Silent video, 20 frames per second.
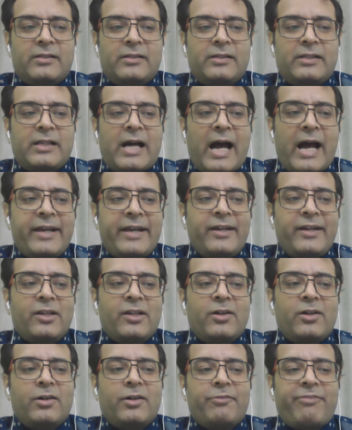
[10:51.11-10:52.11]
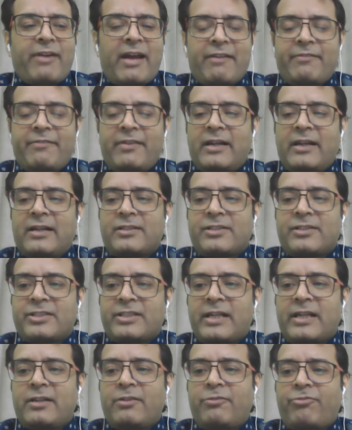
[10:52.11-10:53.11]
The idea of having a
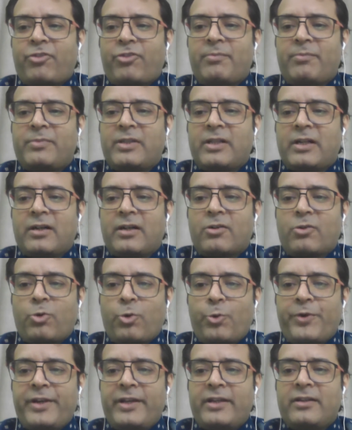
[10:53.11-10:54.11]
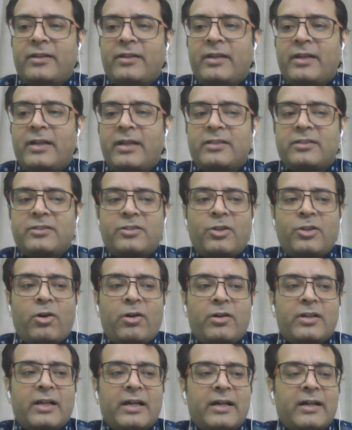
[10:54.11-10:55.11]
son from the queen is
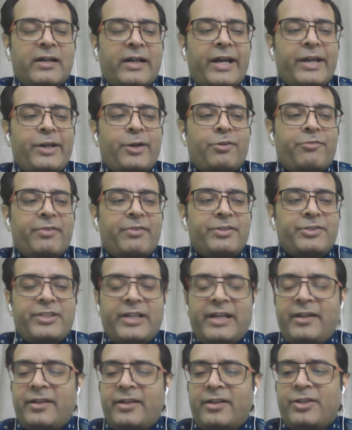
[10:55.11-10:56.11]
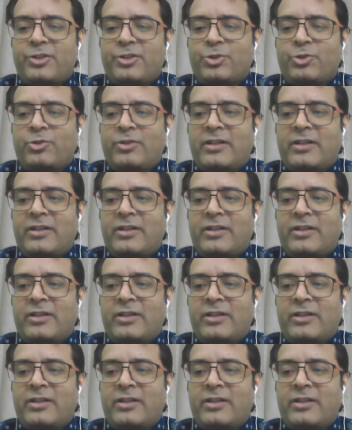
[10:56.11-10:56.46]
not a kind of a gender issue,